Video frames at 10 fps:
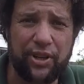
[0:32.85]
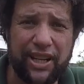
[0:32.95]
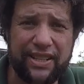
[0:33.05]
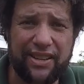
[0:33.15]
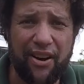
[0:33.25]
we
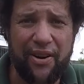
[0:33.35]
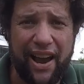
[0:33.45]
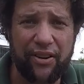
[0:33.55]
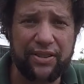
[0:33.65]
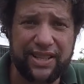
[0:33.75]
need to go,
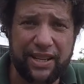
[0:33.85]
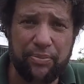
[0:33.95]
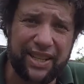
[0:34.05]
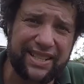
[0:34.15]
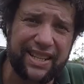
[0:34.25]
how
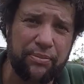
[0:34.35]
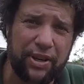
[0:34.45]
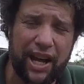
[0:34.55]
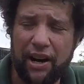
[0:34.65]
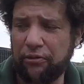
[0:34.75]
deep is deep
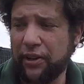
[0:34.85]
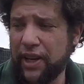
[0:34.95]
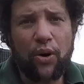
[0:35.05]
enough,